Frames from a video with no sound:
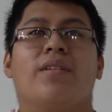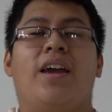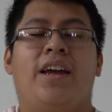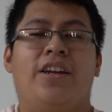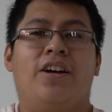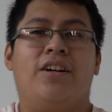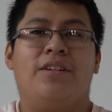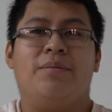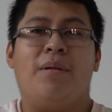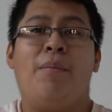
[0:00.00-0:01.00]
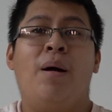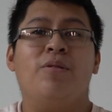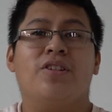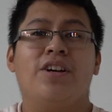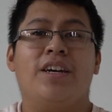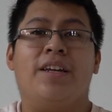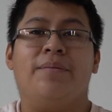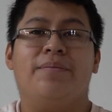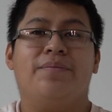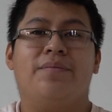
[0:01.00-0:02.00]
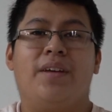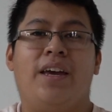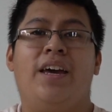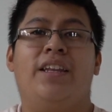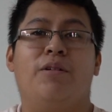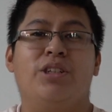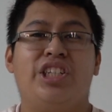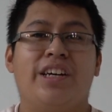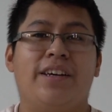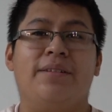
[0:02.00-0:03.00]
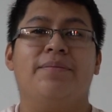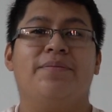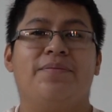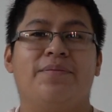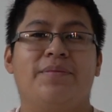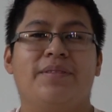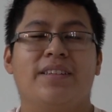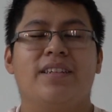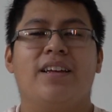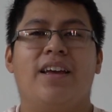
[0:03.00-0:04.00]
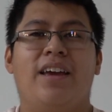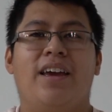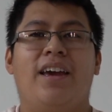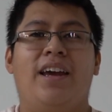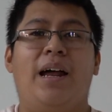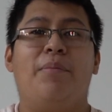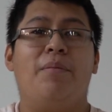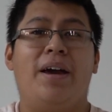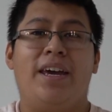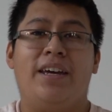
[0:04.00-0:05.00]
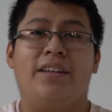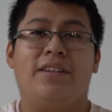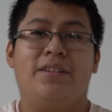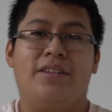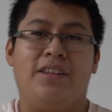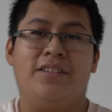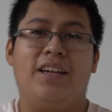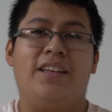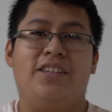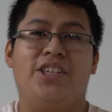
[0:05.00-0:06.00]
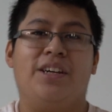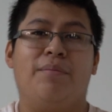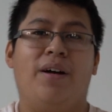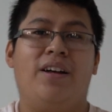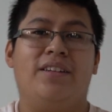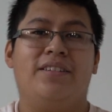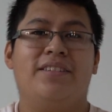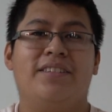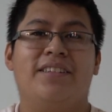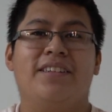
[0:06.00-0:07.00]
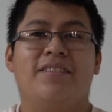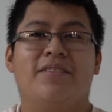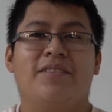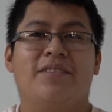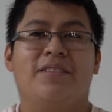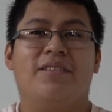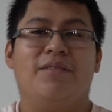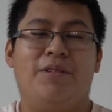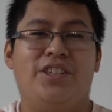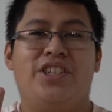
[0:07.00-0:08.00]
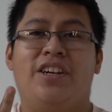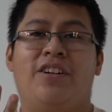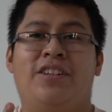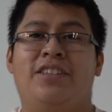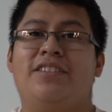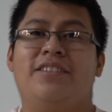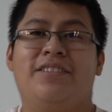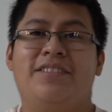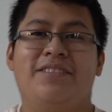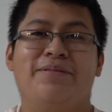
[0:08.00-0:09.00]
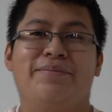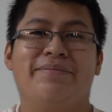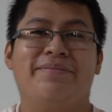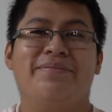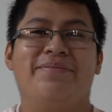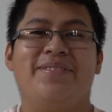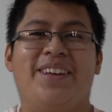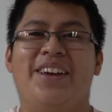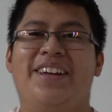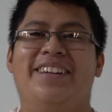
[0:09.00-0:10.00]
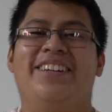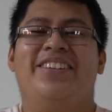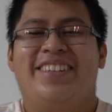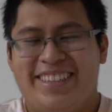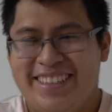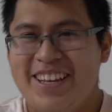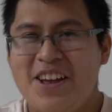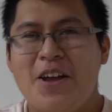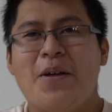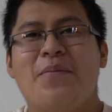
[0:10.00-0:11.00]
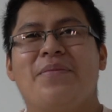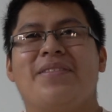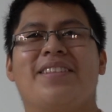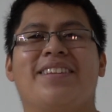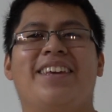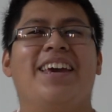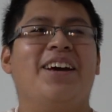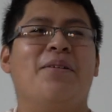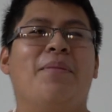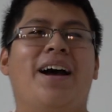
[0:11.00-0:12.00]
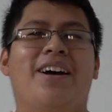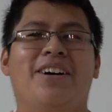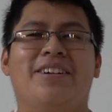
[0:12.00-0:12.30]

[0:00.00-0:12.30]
And my mom was cooking, and it was chicken. And I put my hand inside the chicken pot with shit on it. And yeah, my